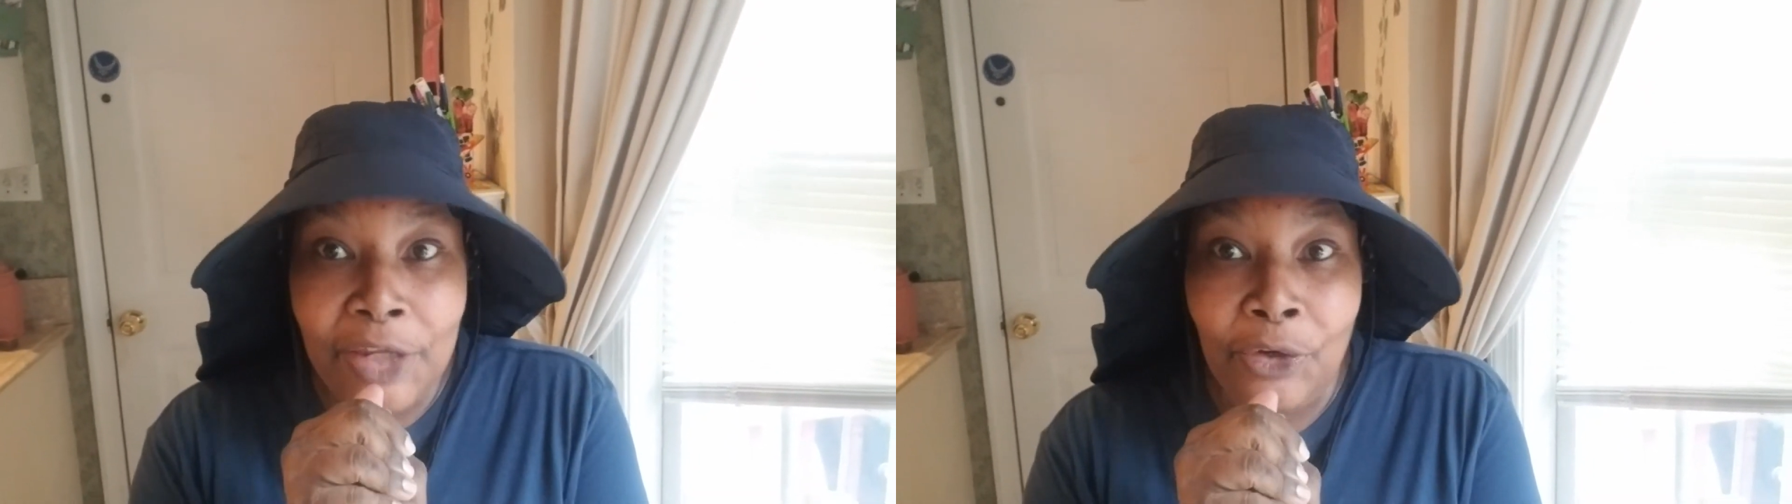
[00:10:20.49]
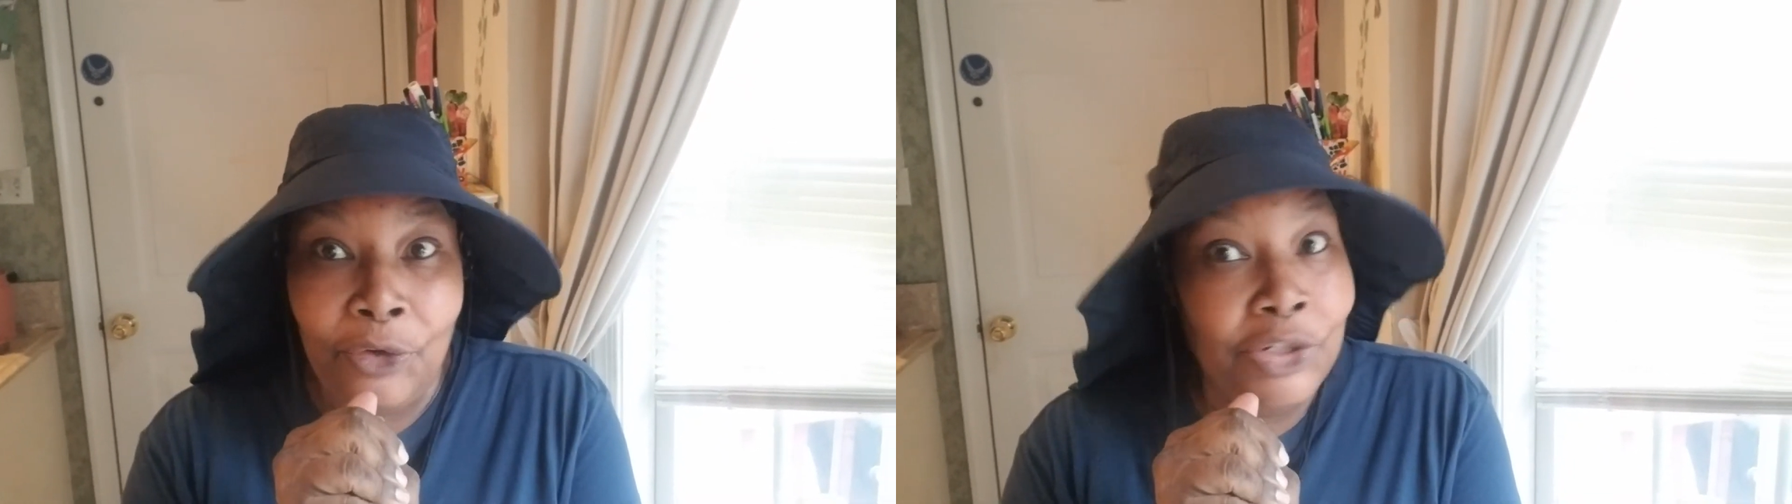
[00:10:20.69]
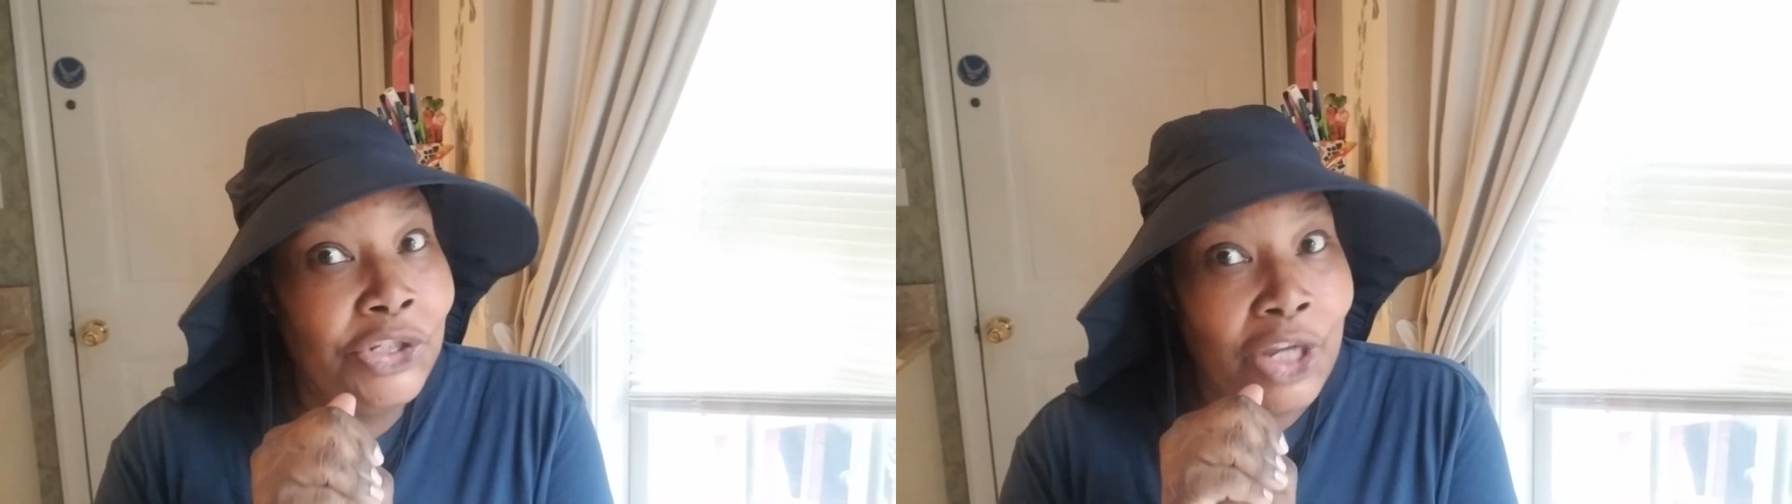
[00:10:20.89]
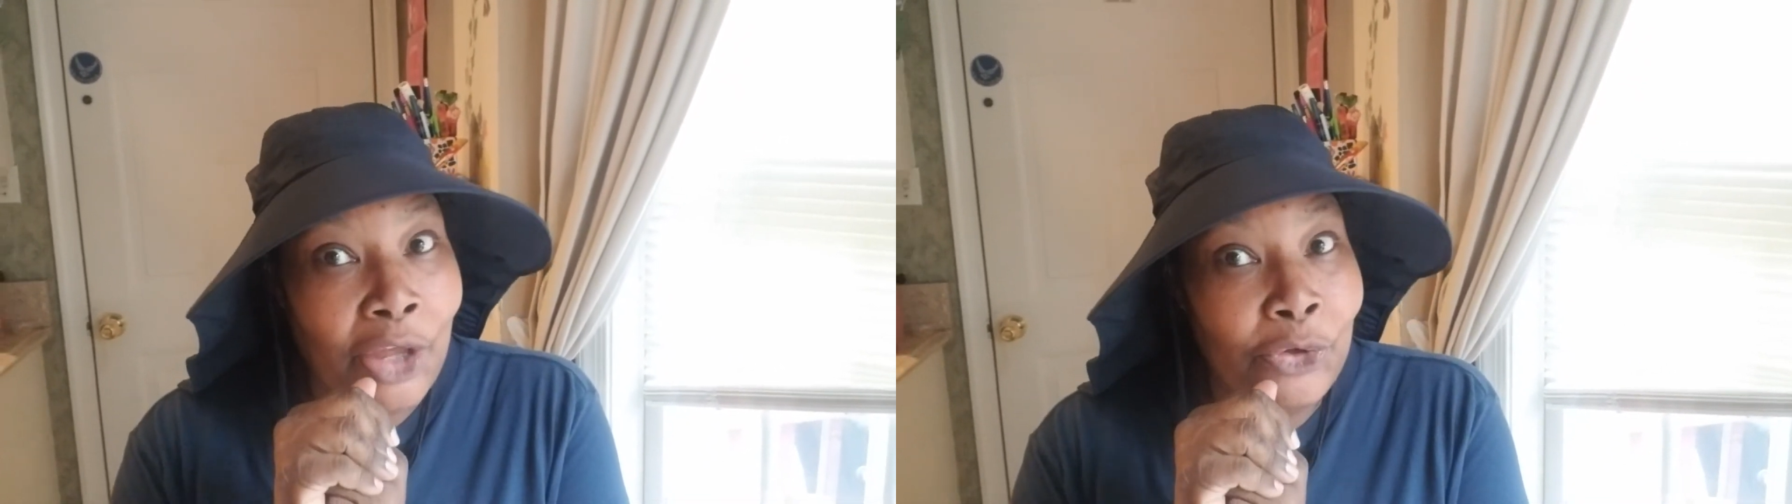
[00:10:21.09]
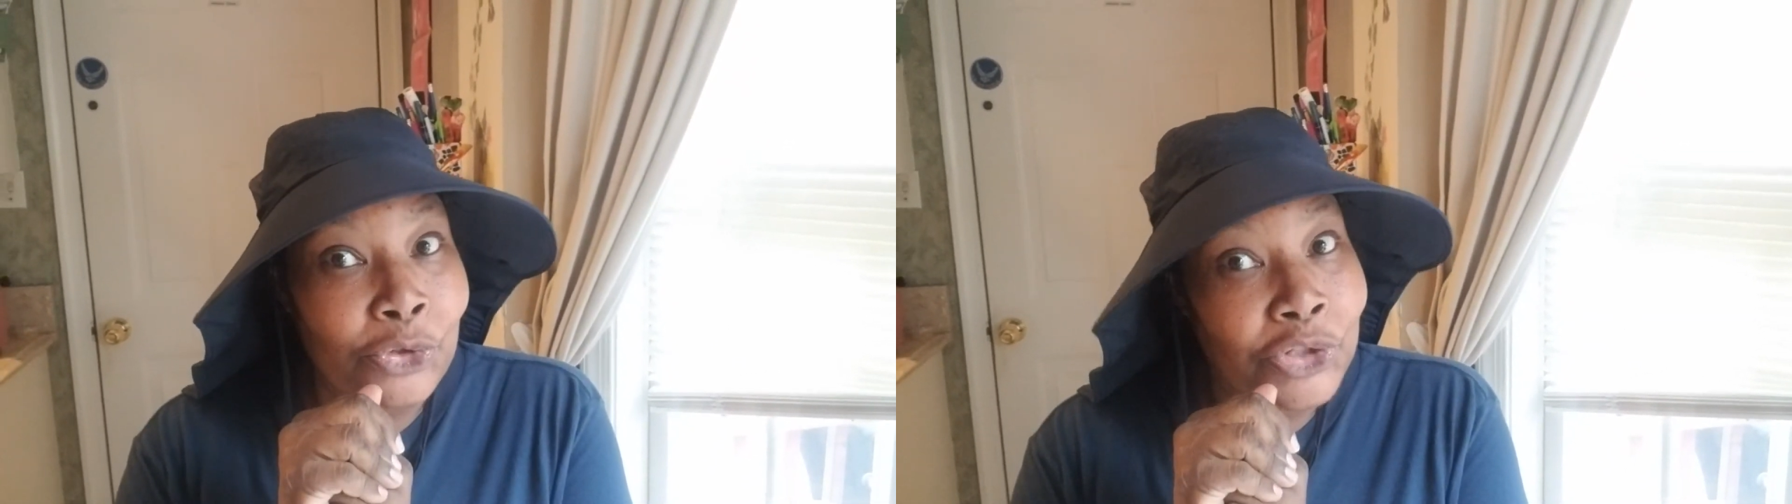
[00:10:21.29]
her and check
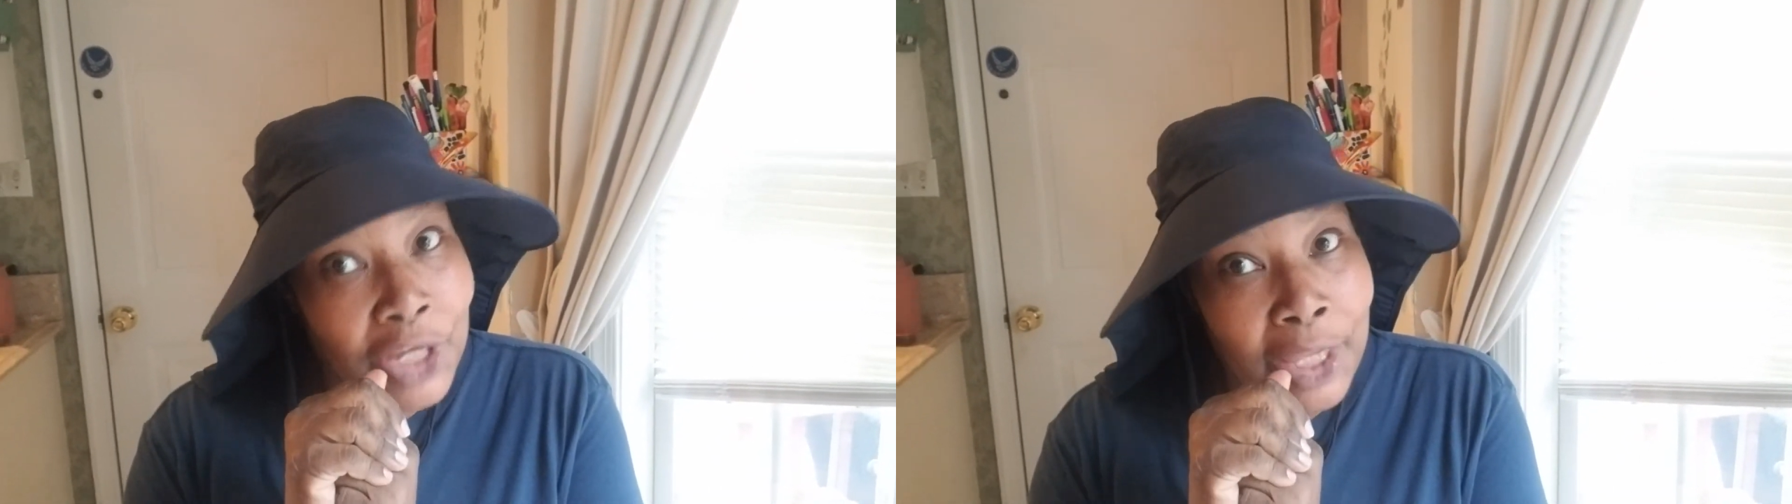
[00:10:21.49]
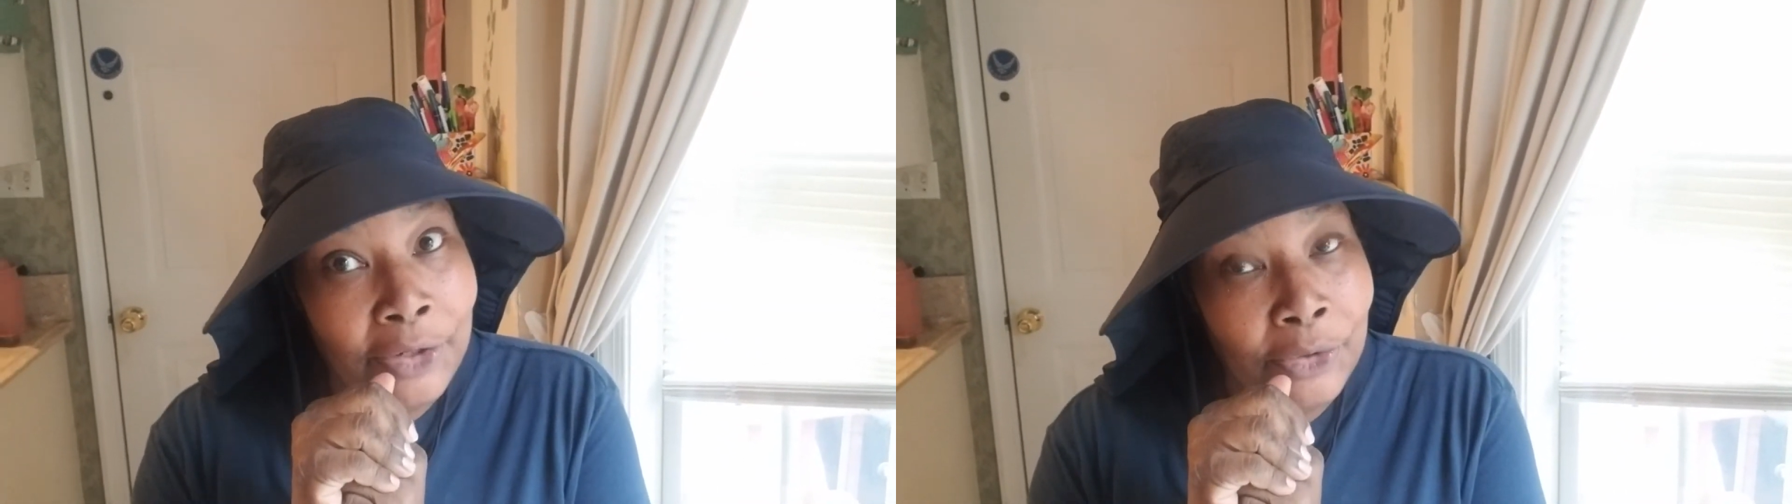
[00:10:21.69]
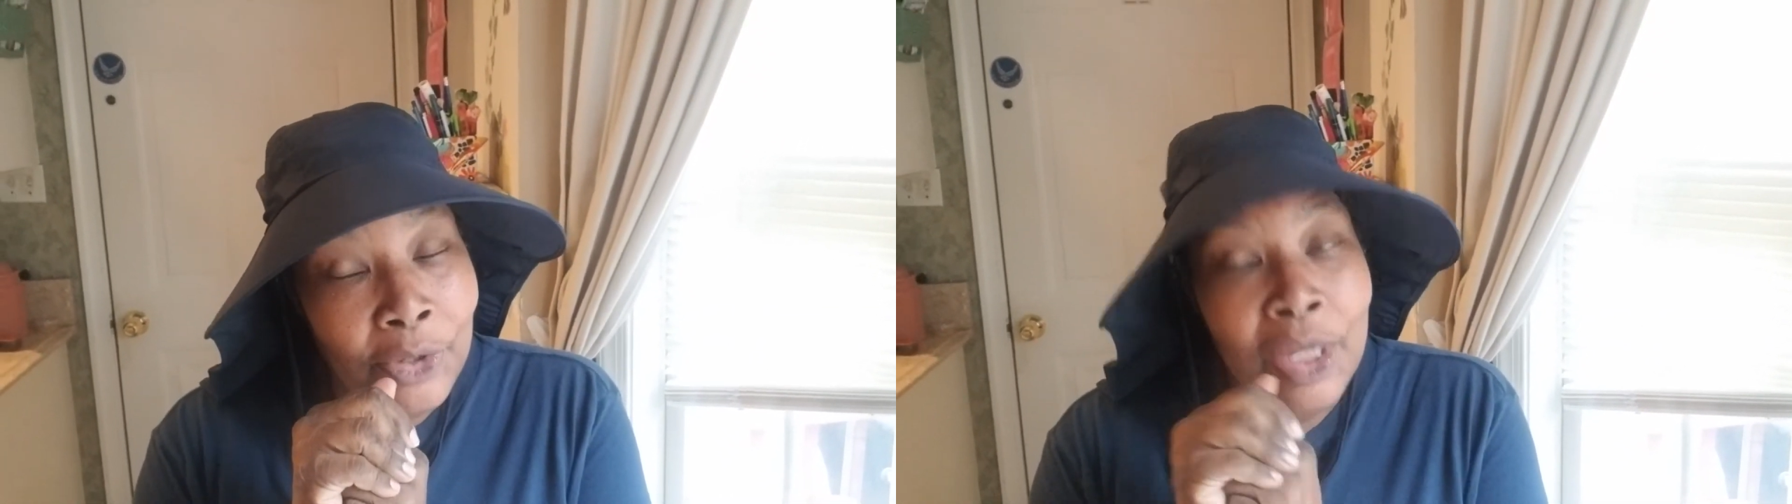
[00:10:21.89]
out her channel,